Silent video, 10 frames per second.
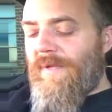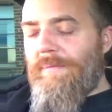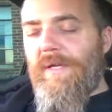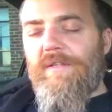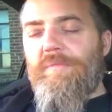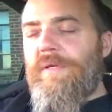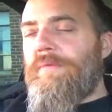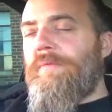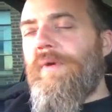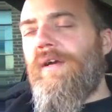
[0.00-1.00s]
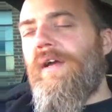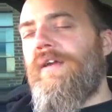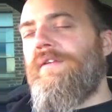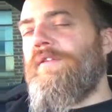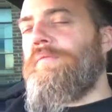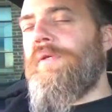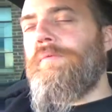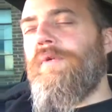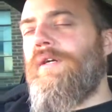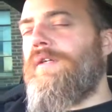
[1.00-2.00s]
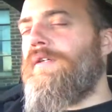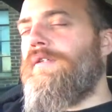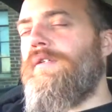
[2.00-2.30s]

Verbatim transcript: man, these people, man, I hate these people out here.